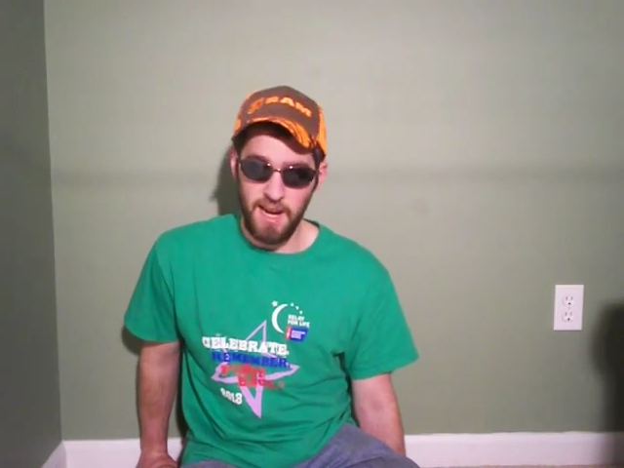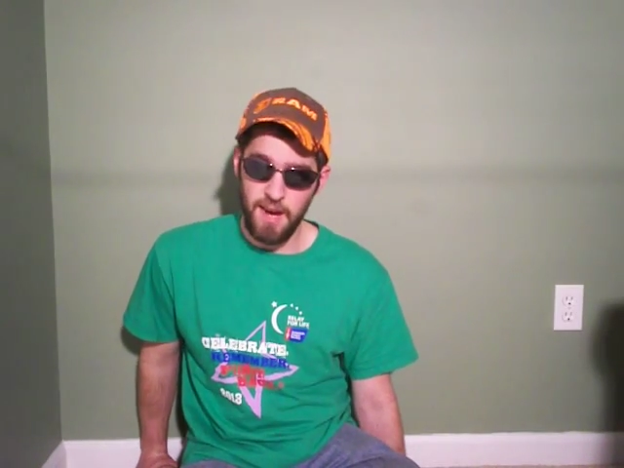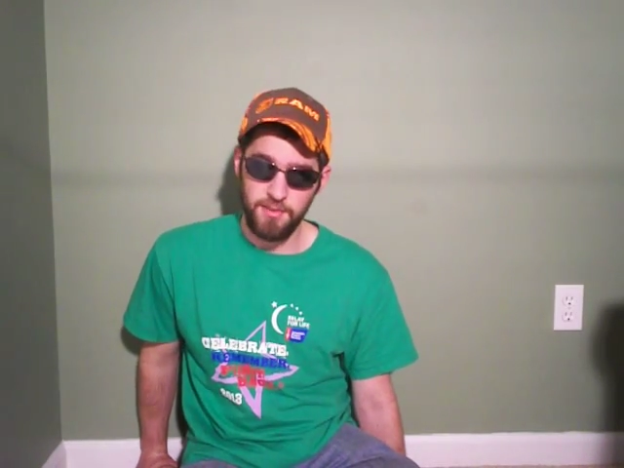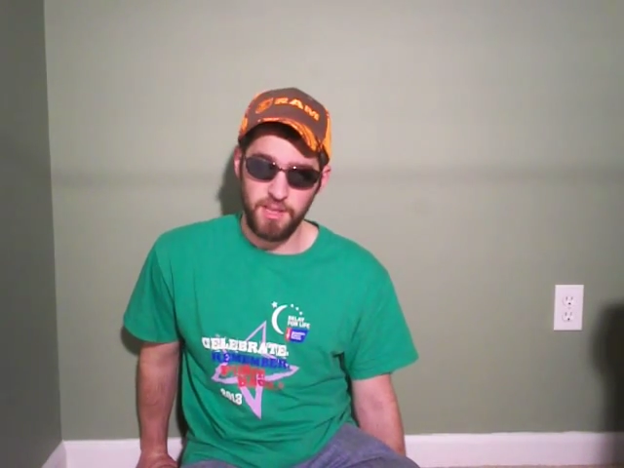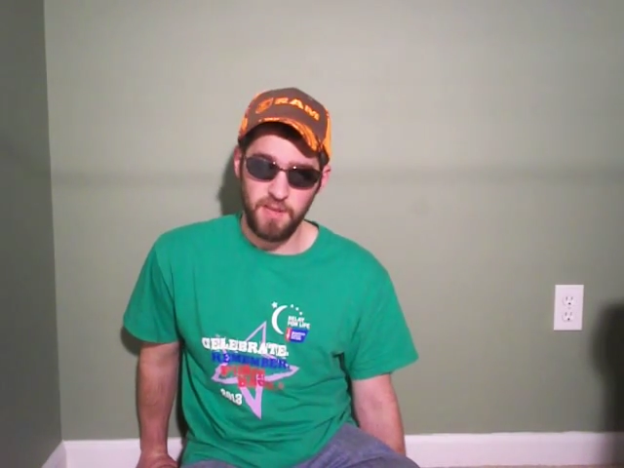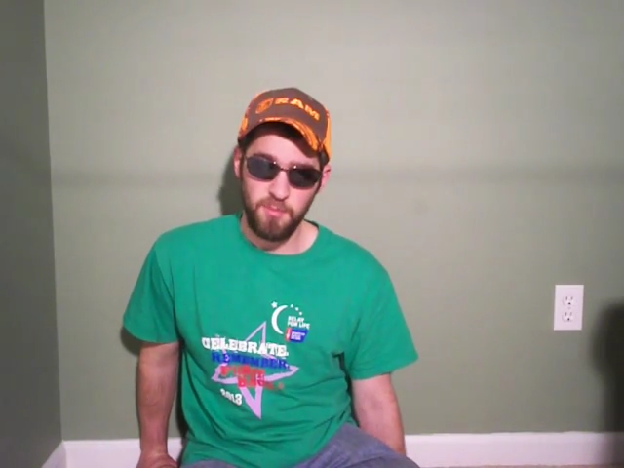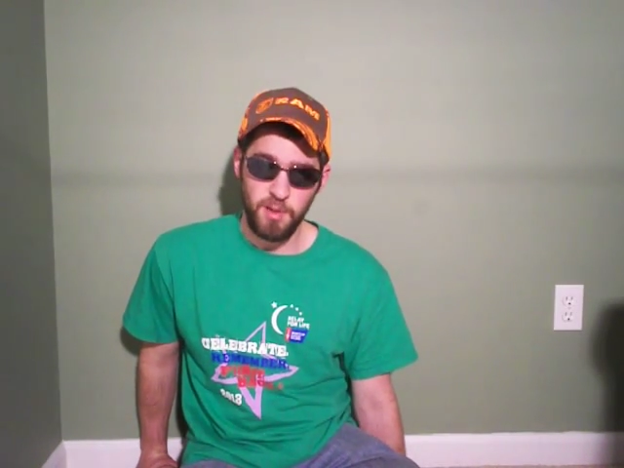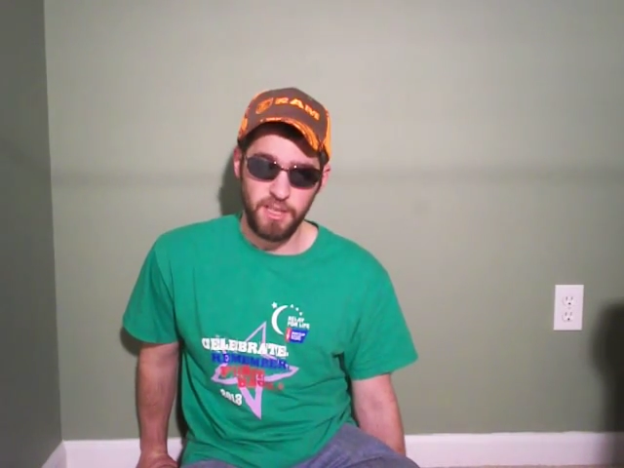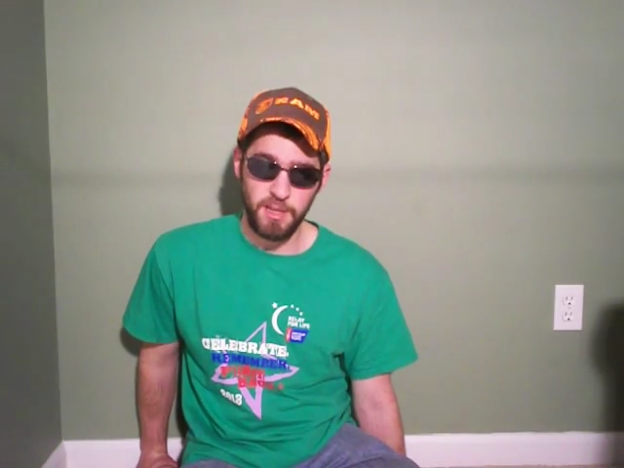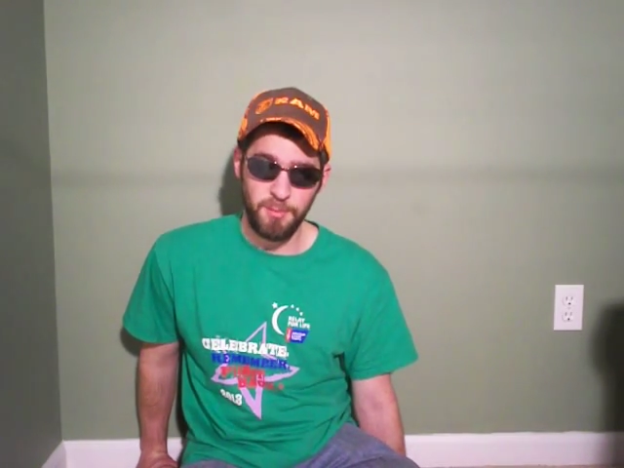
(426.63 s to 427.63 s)
have enough
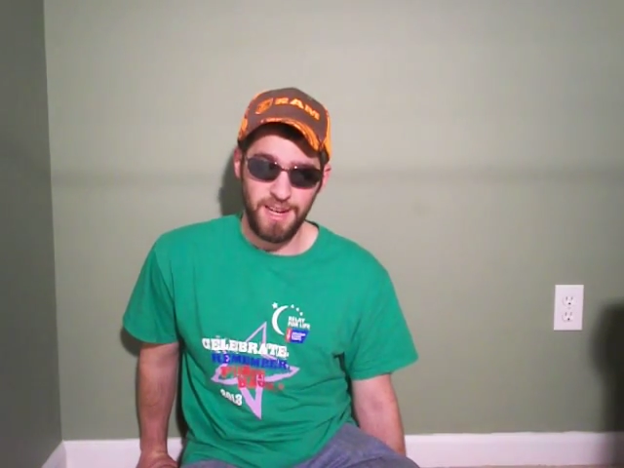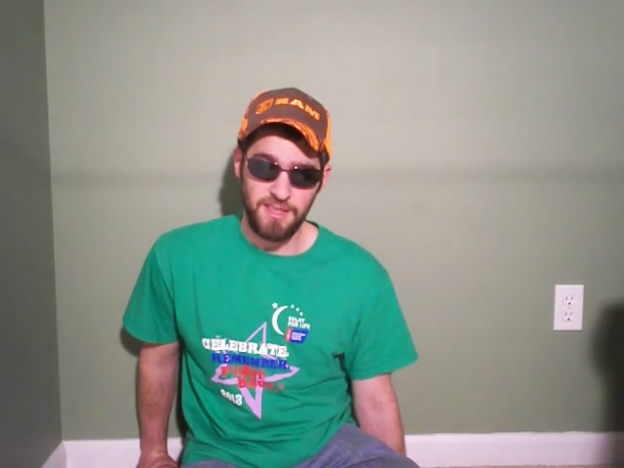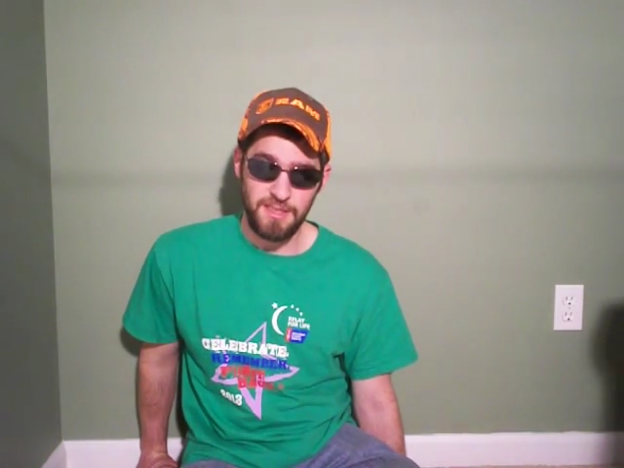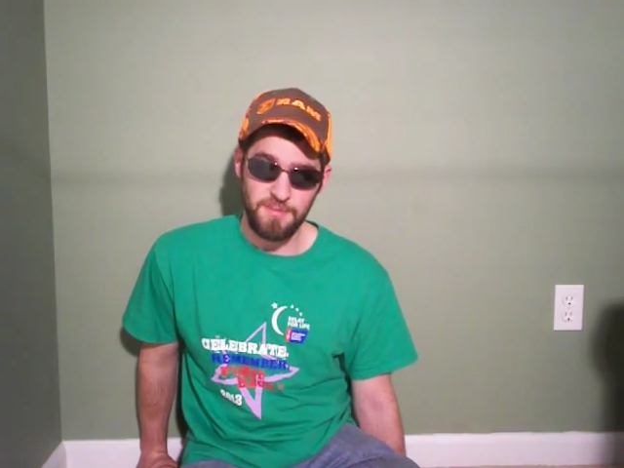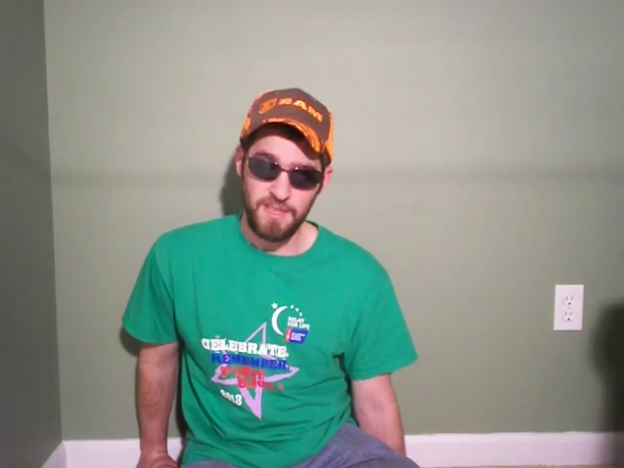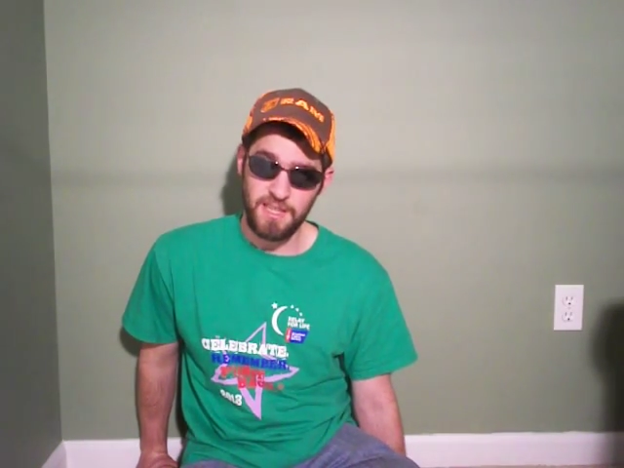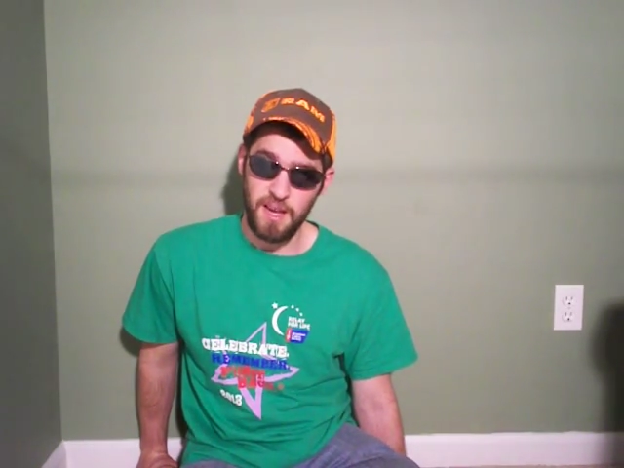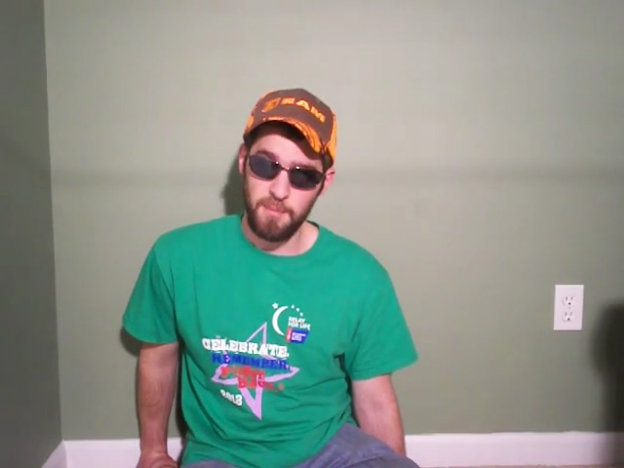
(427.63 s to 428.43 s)
money to buy something,